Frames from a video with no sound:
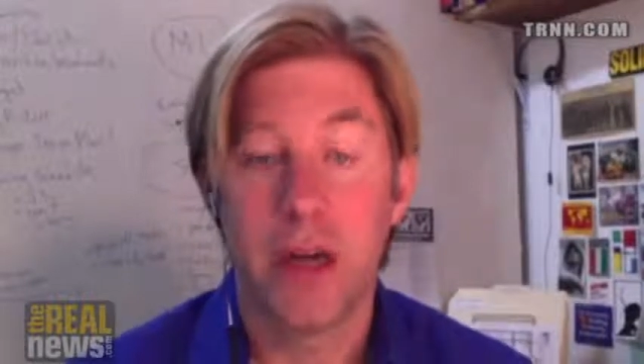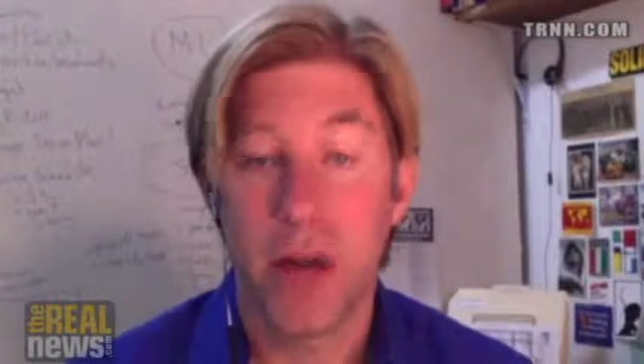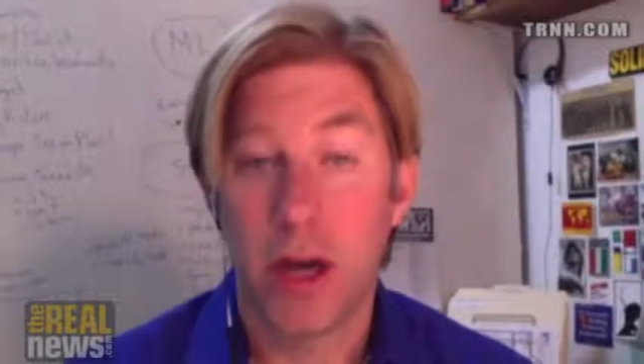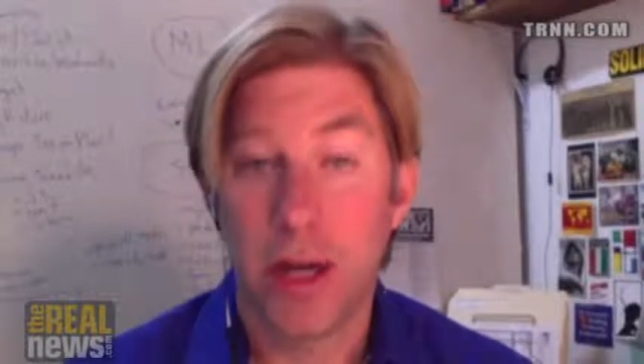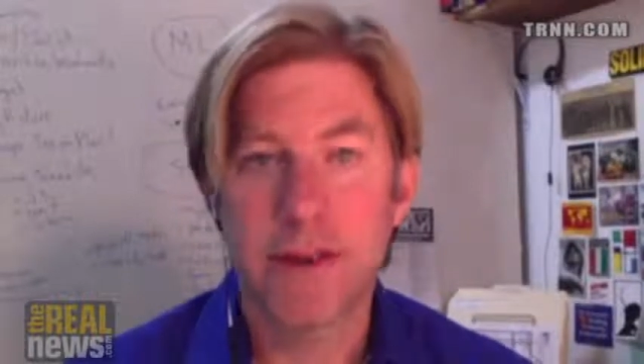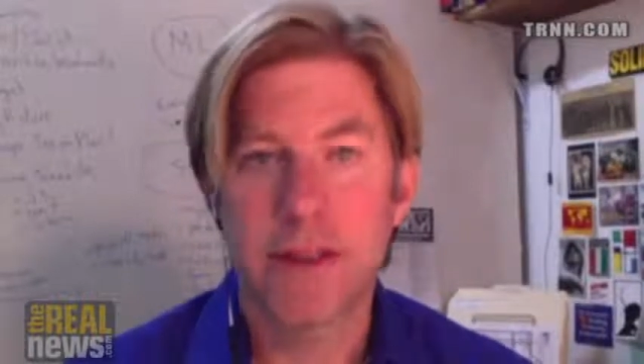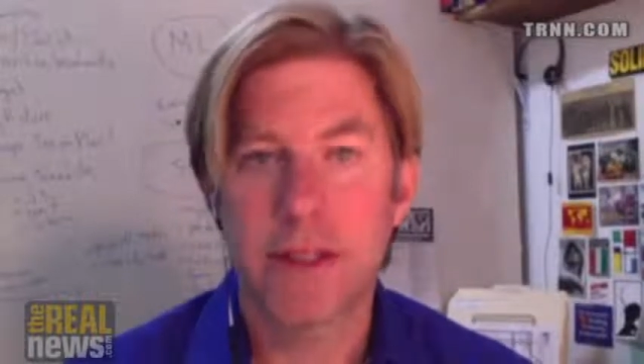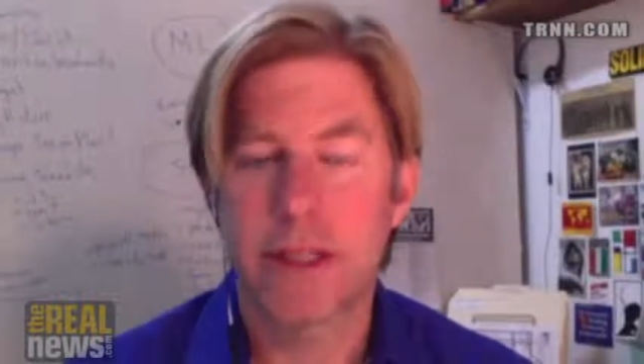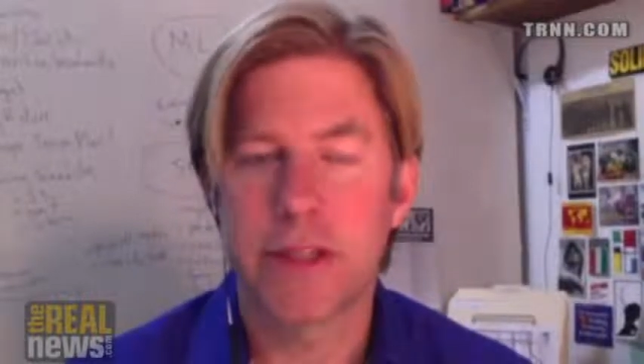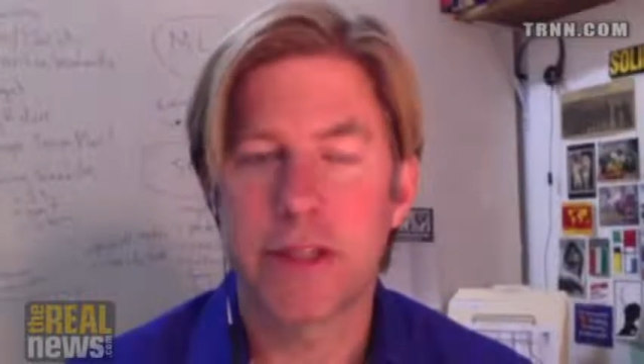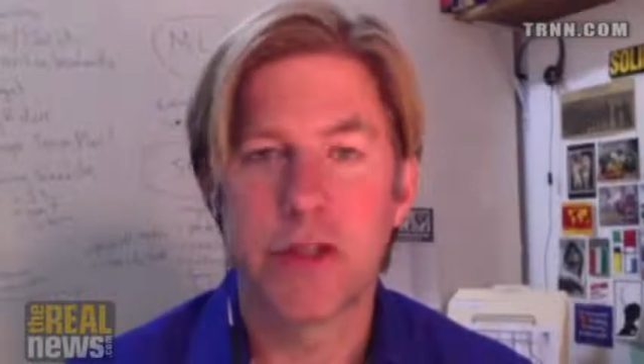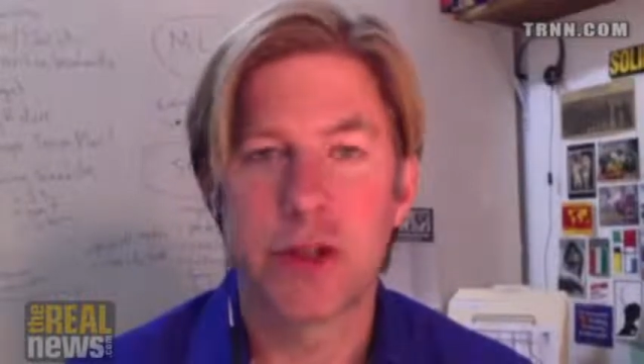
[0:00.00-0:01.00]
us, the
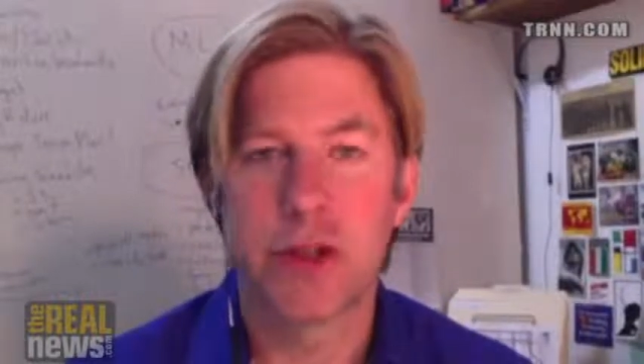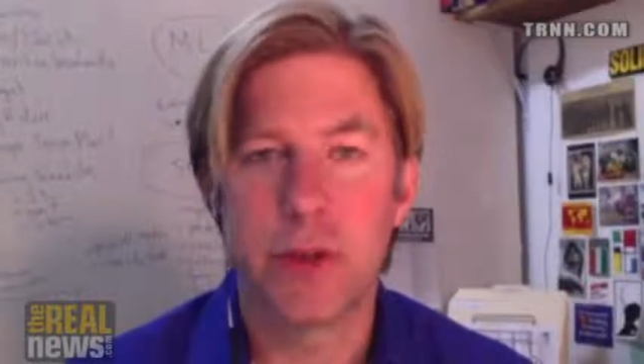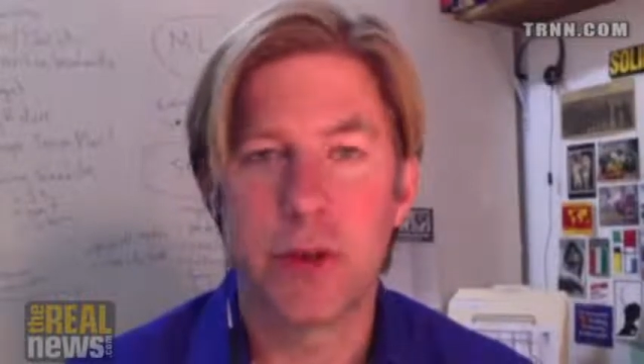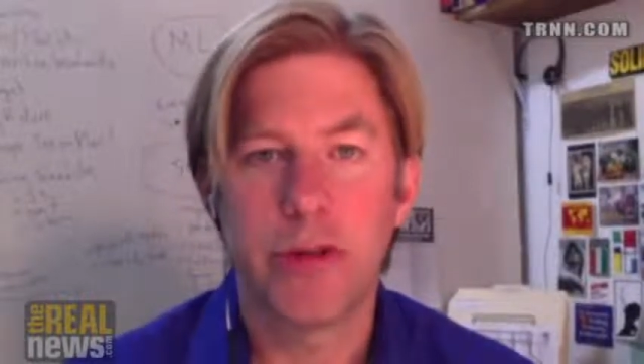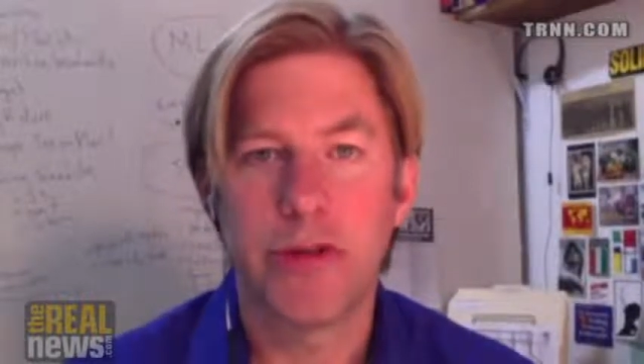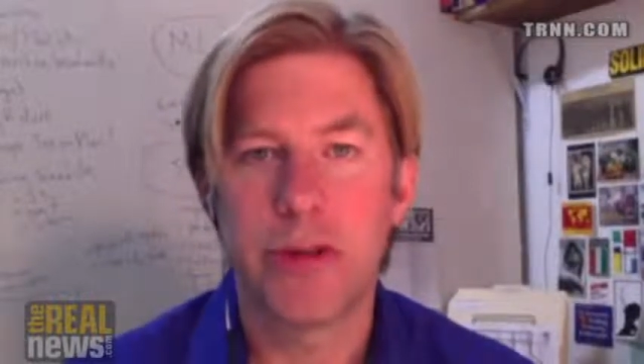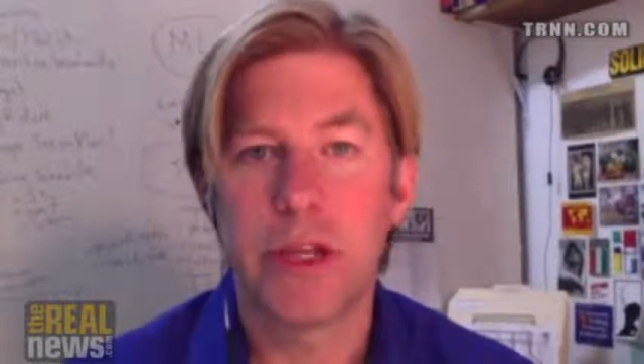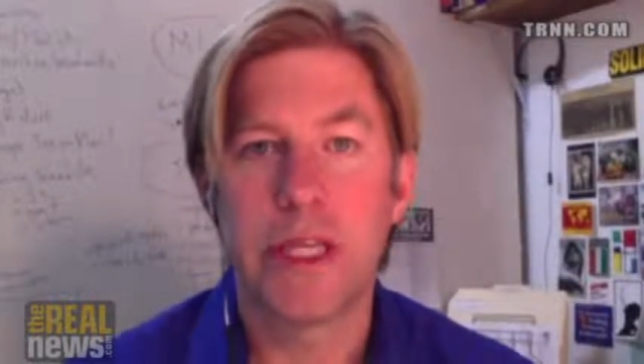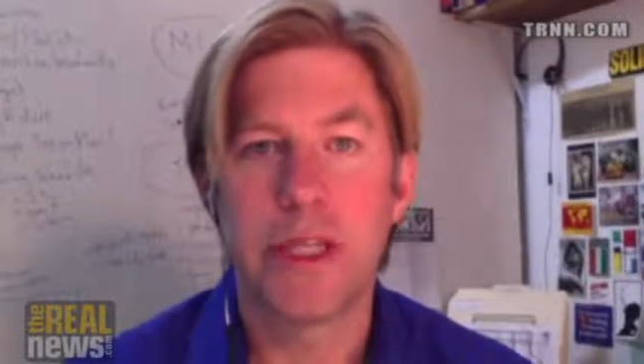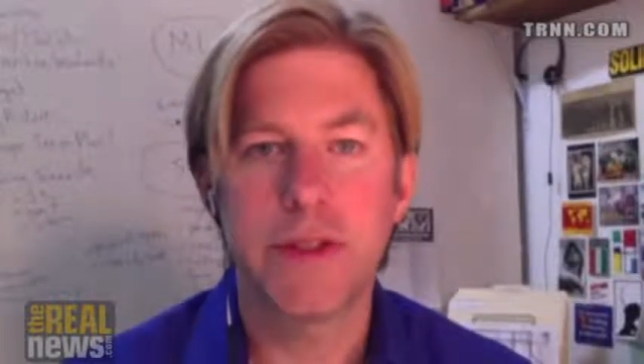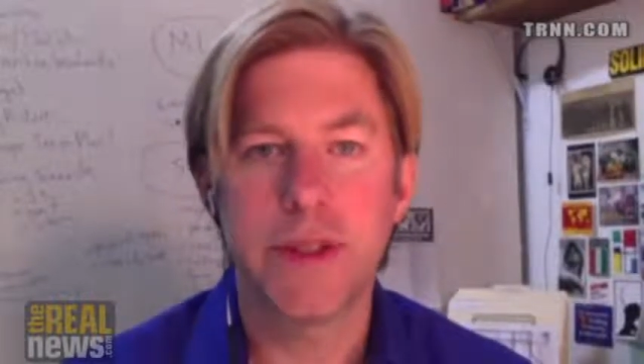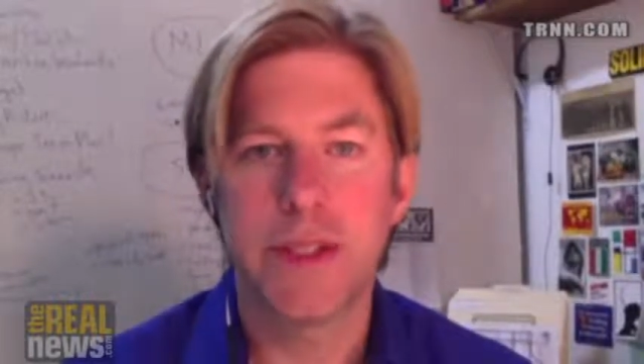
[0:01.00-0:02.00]
consumer, for
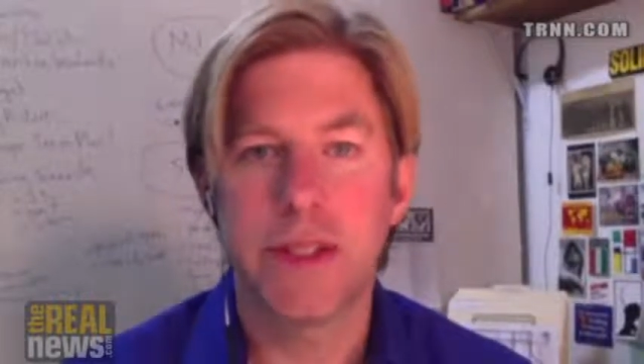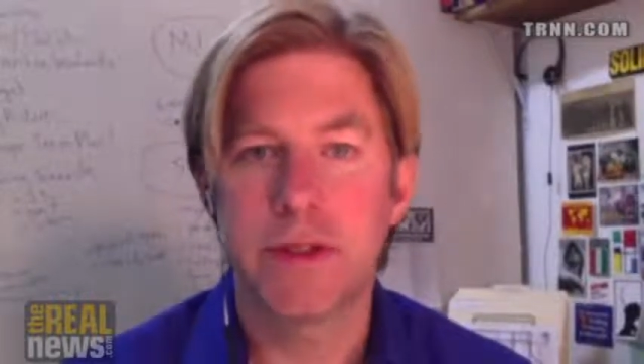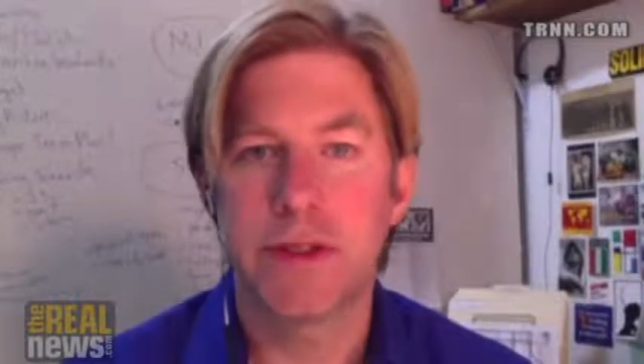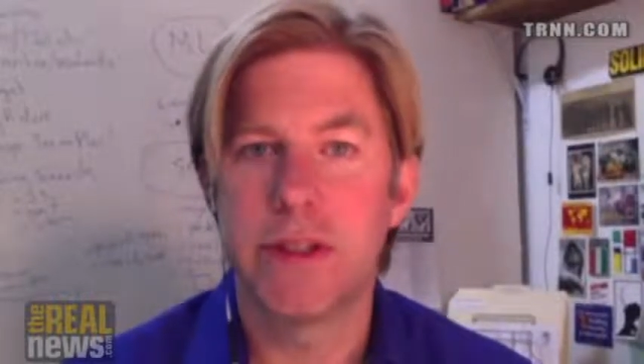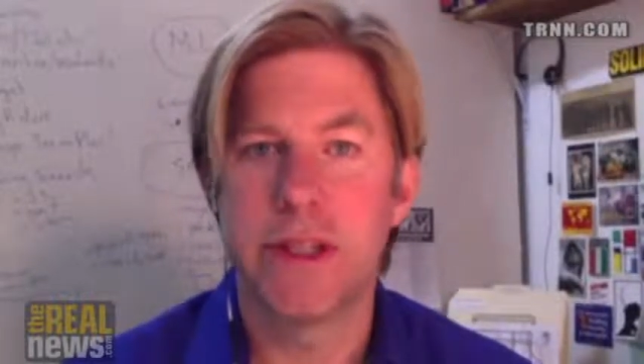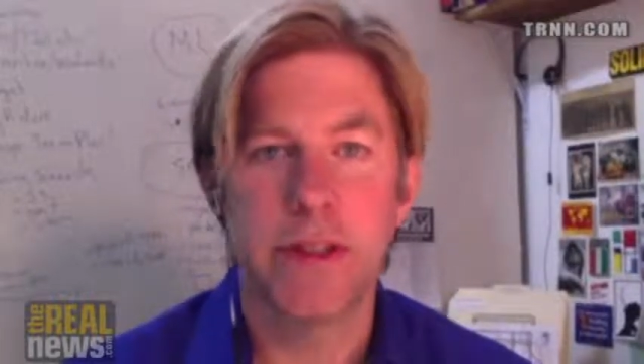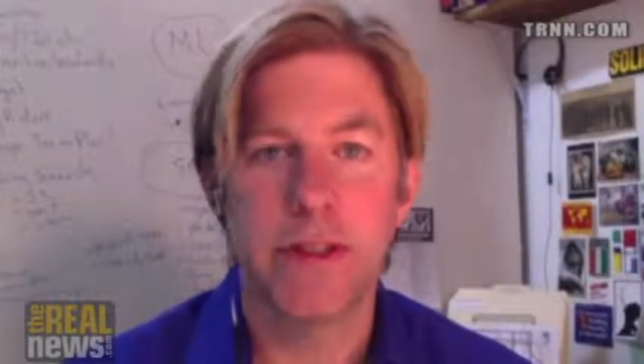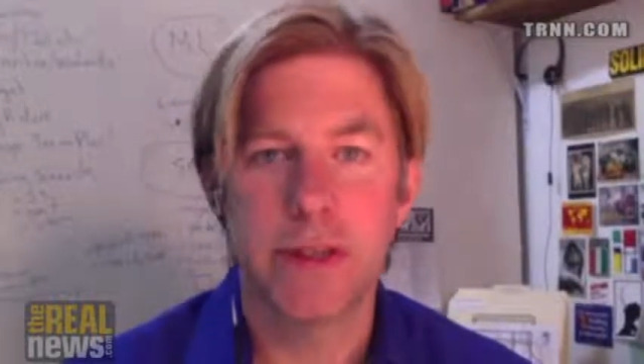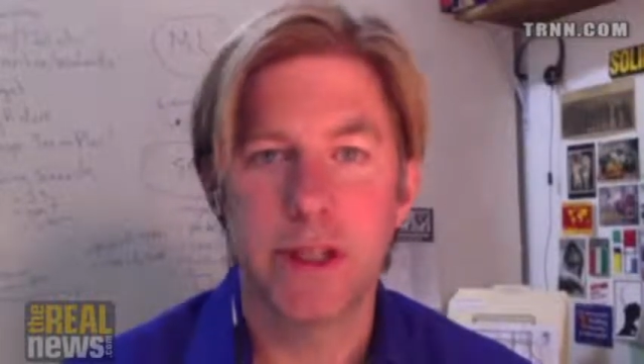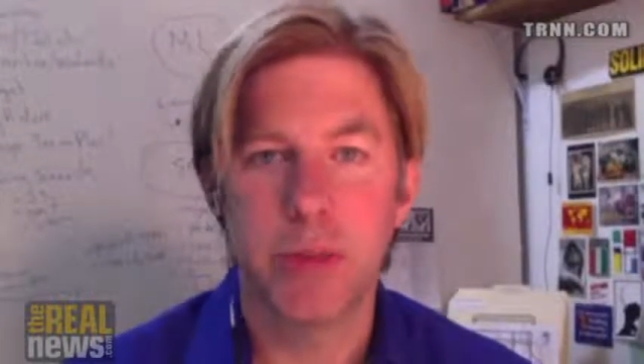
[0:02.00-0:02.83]
years and years and years,